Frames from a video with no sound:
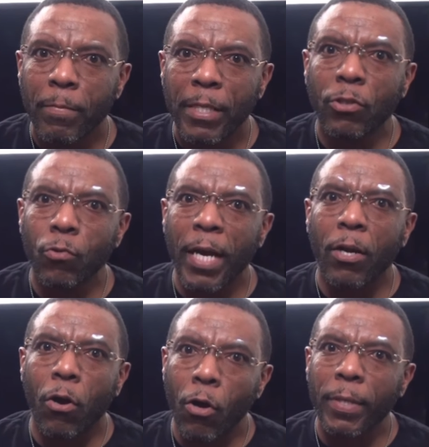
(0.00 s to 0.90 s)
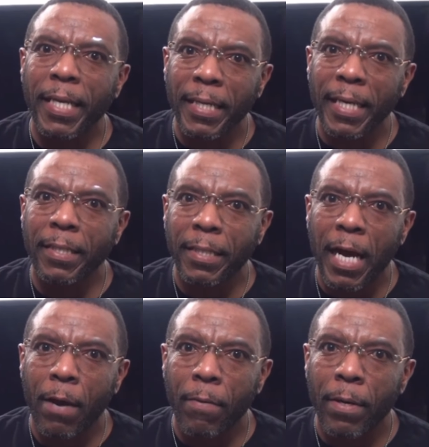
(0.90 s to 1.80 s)
this dude got all day to clean the
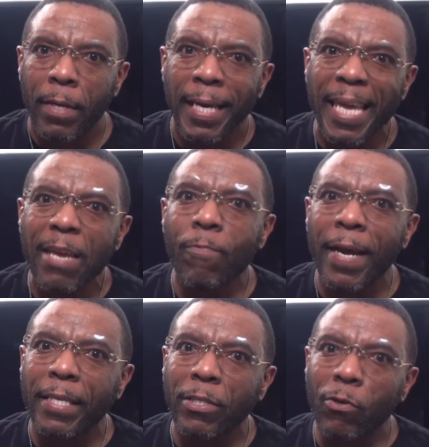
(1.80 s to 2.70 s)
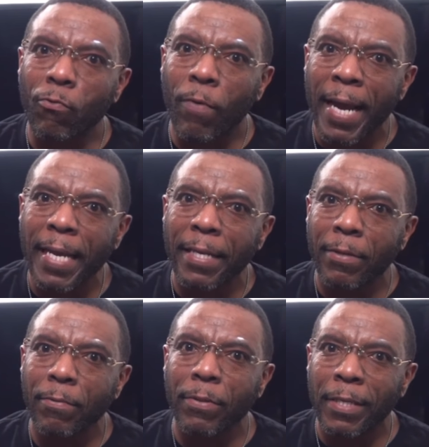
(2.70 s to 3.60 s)
shower, he wait to right
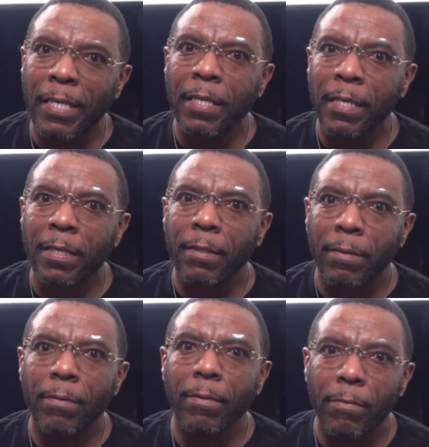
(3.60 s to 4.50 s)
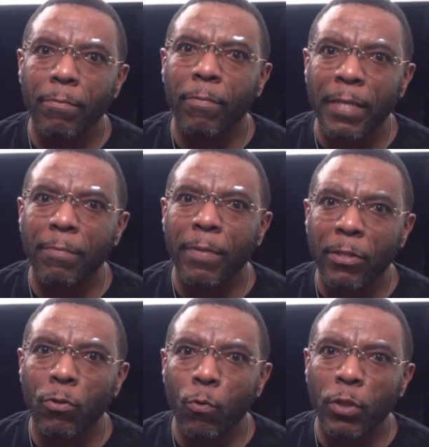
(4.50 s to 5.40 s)
good when
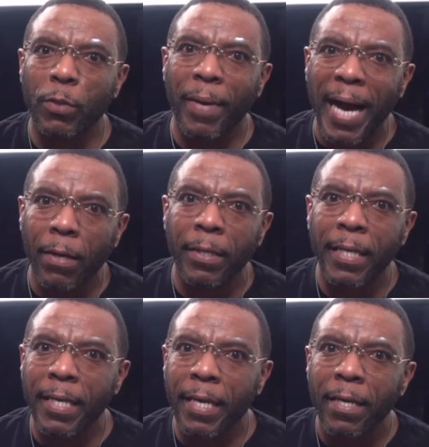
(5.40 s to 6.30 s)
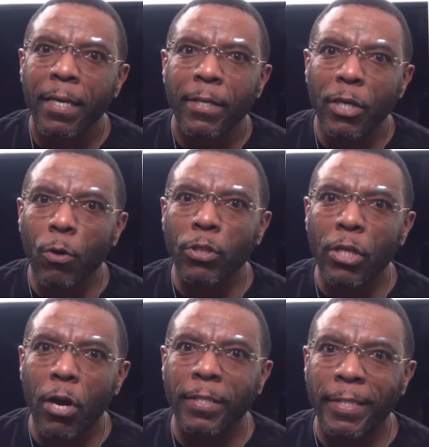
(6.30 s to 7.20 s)
when dudes is piling in there to go
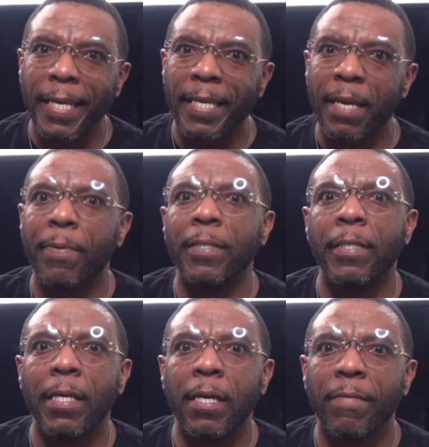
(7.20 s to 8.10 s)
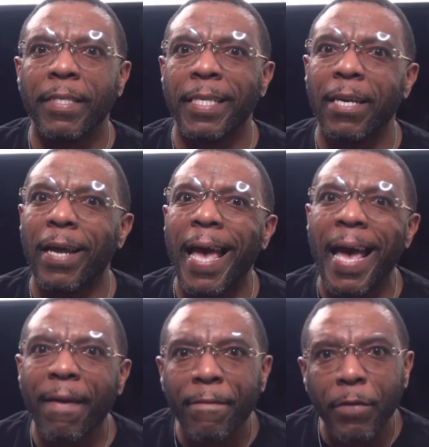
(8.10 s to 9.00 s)
start setting up his stuff instead of
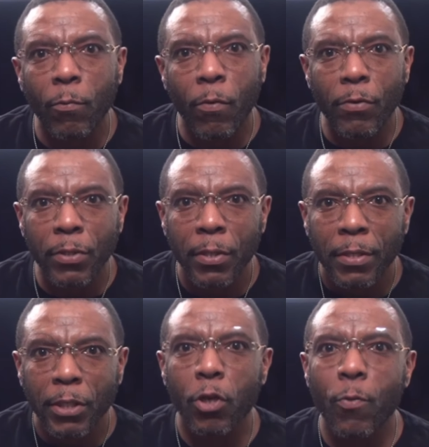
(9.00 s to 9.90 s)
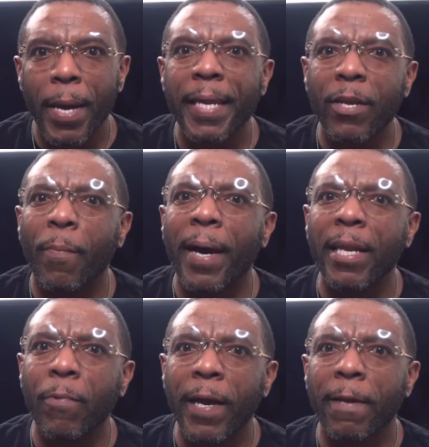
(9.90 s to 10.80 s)
afterwards so you ain't
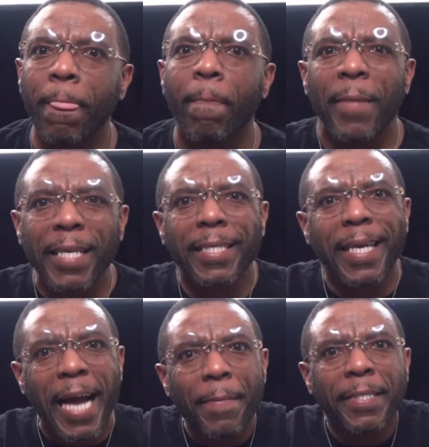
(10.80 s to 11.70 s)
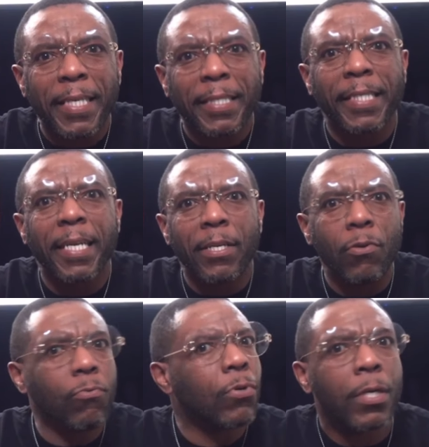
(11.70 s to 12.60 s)
nobody wait. That's the common sense thing to
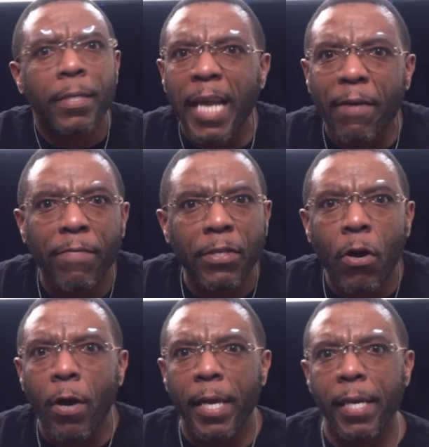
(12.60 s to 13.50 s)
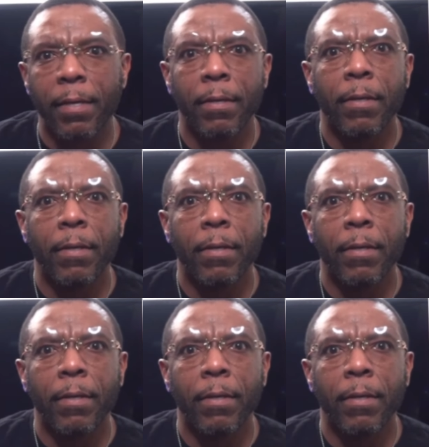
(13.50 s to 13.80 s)
do. Not for doggy.